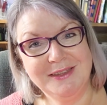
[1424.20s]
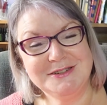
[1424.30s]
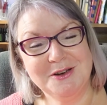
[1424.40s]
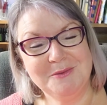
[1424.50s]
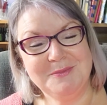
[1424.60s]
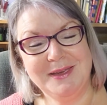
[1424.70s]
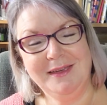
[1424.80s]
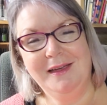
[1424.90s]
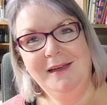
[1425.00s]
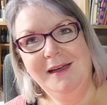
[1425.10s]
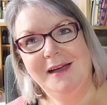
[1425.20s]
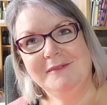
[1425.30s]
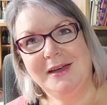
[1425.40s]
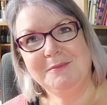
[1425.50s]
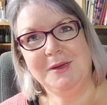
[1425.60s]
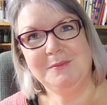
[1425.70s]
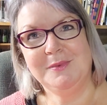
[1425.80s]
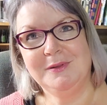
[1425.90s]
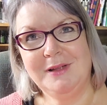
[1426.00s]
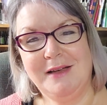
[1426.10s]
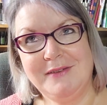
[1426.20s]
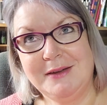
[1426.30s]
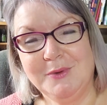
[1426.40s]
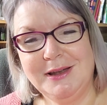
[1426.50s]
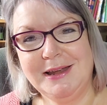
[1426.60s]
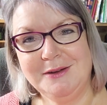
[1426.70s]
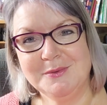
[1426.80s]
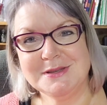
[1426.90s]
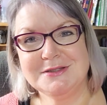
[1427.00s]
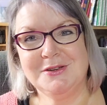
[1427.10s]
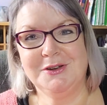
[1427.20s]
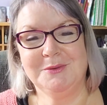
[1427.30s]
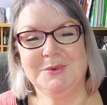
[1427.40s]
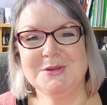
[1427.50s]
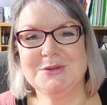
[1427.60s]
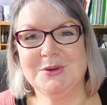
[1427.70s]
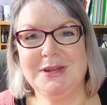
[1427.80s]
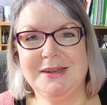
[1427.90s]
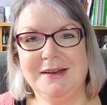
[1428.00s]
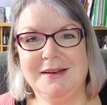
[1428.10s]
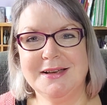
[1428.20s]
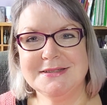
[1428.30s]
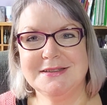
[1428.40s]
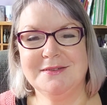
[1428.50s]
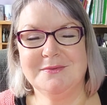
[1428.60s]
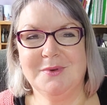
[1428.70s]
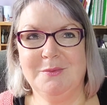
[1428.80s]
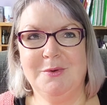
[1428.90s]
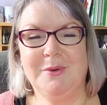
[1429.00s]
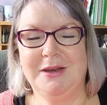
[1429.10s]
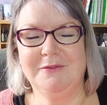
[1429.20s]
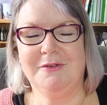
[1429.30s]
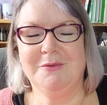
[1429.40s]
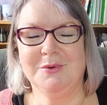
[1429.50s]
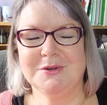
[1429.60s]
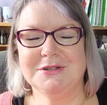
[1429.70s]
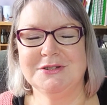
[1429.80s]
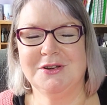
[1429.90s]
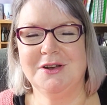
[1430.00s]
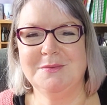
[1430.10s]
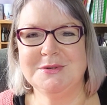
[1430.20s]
the topic. I've had people, I've had one lady once turned up to sock knitting class and while we were waiting for everyone to turn up,